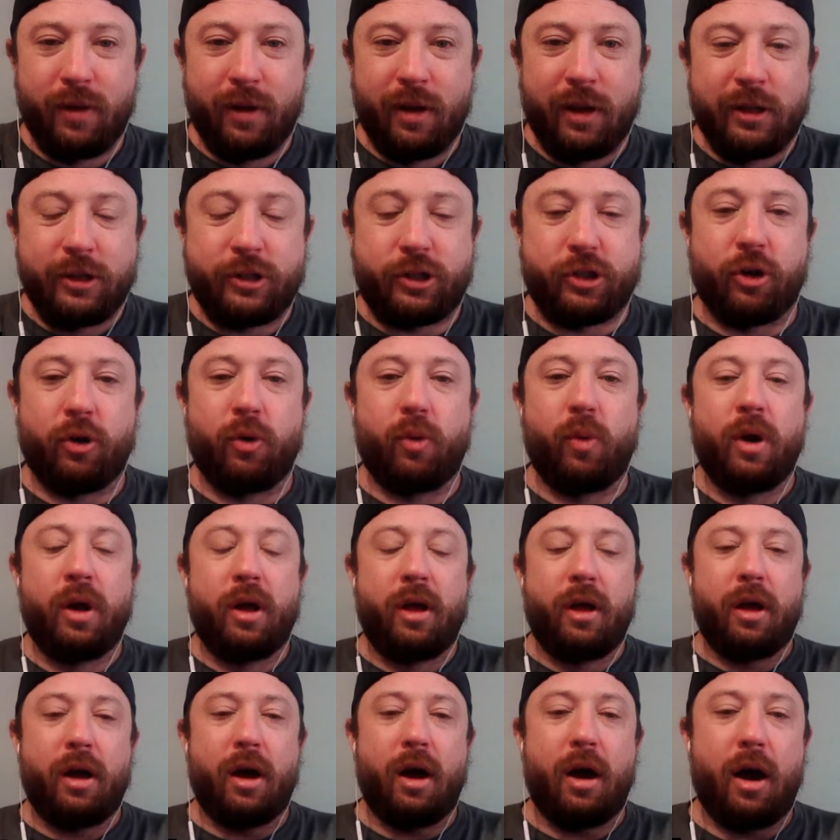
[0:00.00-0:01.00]
So
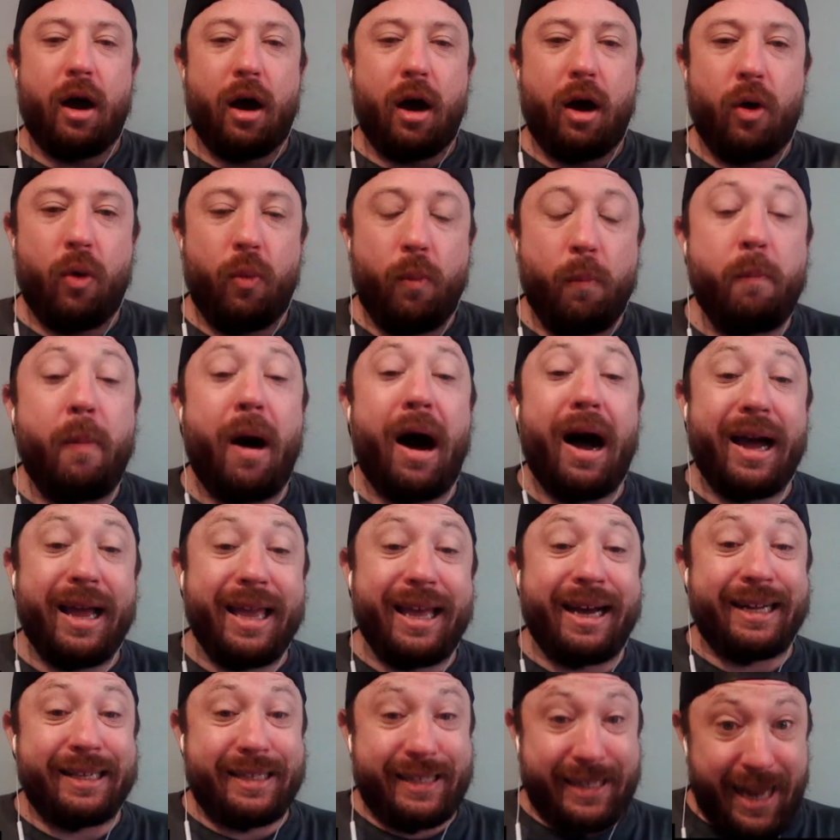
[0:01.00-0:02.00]
my
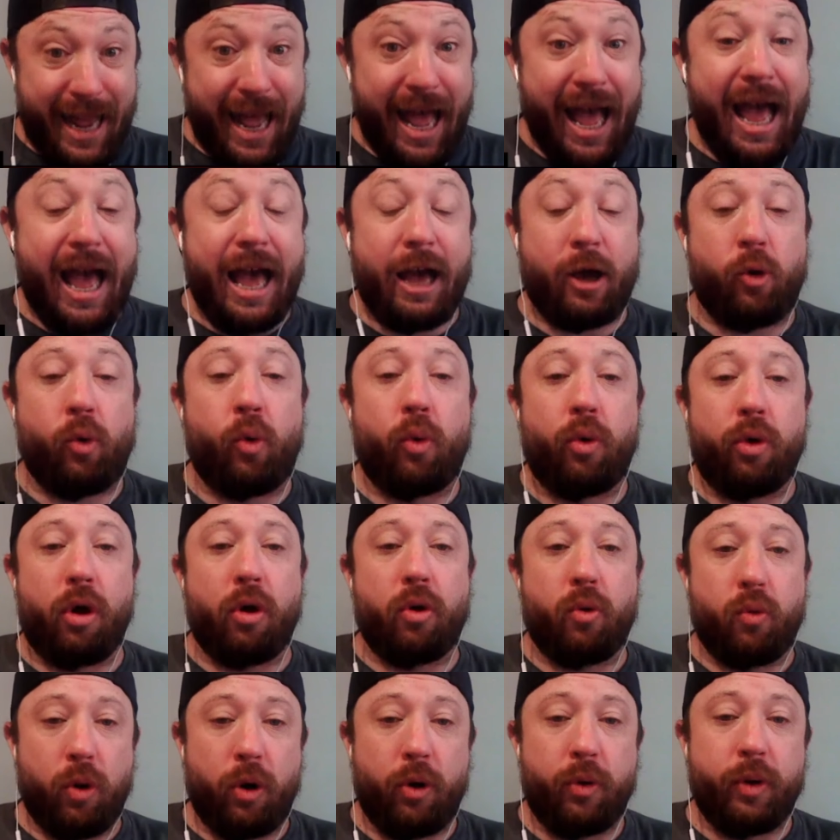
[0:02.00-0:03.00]
attack, quote
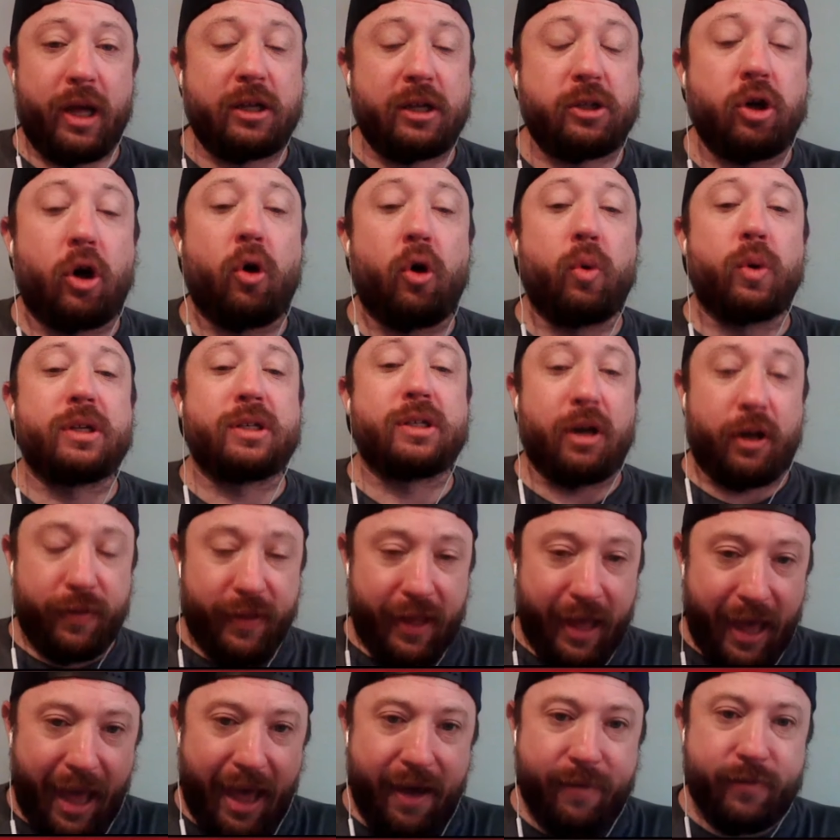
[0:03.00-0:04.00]
unquote, is always on
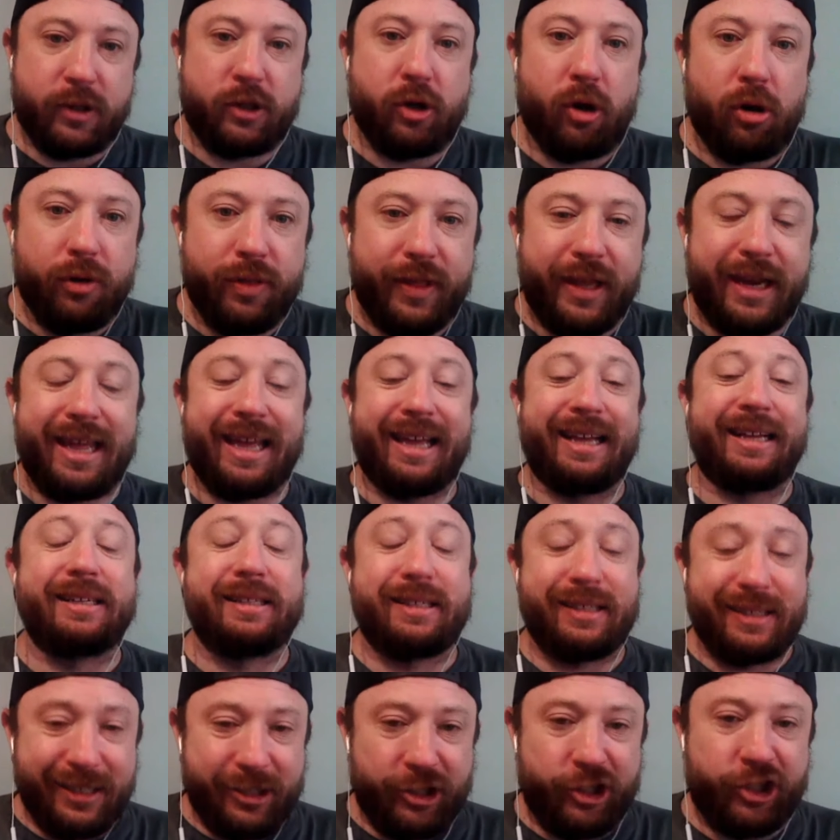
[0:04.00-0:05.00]
the avatar that
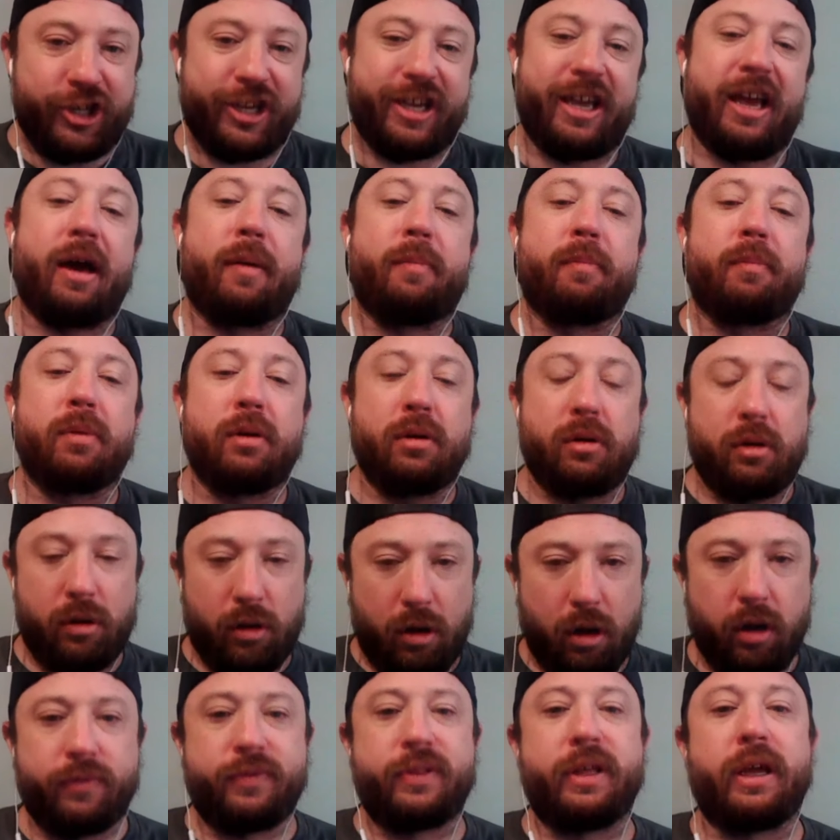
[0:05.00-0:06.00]
is the G M
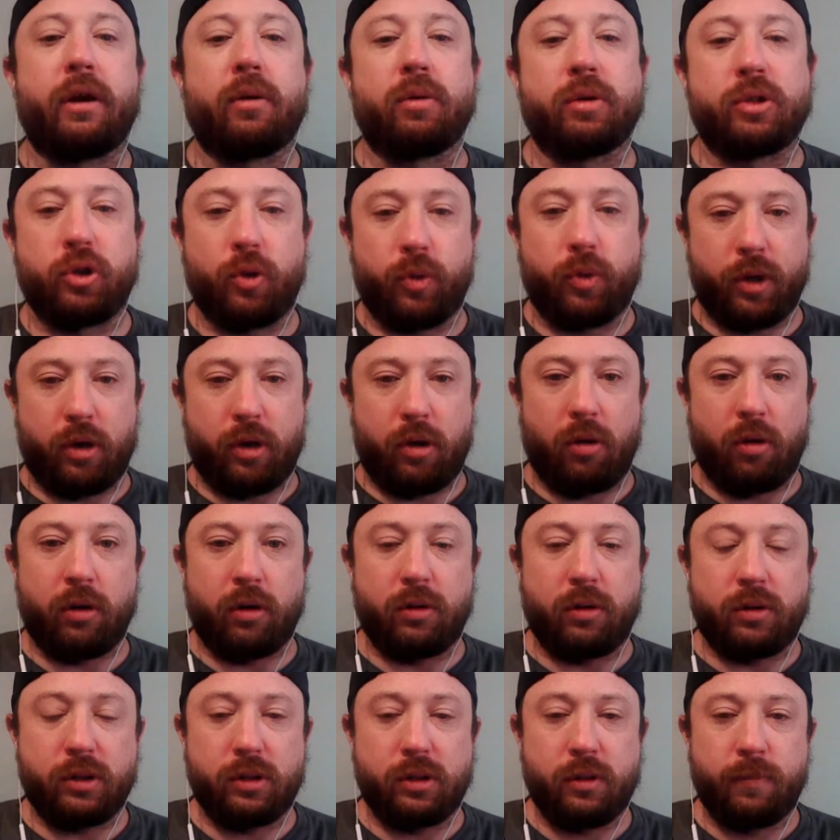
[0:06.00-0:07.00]
of the Arizona
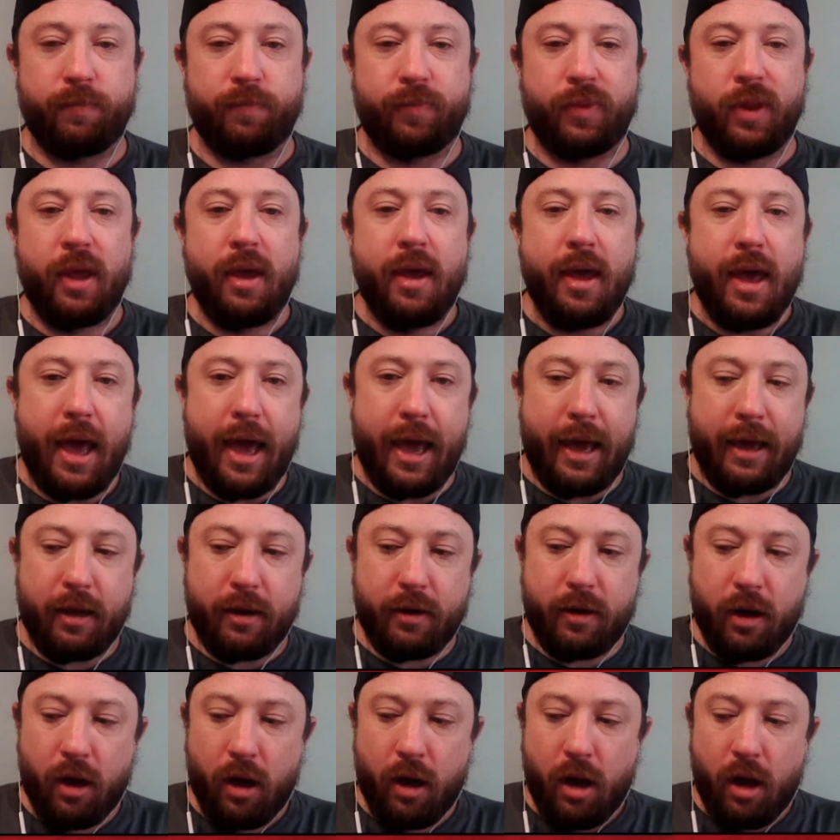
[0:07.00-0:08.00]
Cardinals. And